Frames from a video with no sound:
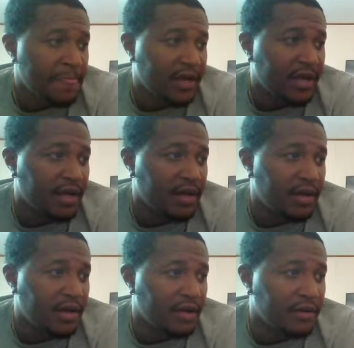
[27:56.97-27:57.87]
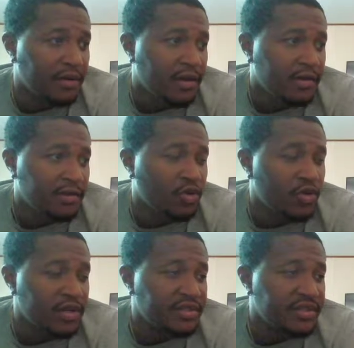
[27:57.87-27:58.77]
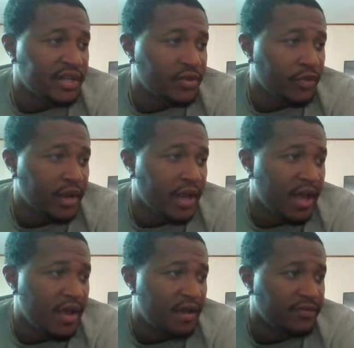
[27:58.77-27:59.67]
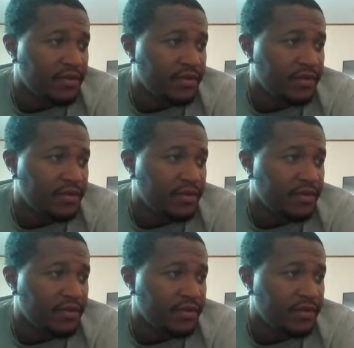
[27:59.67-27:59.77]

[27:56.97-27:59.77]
I got the Grizzlies at 3.5,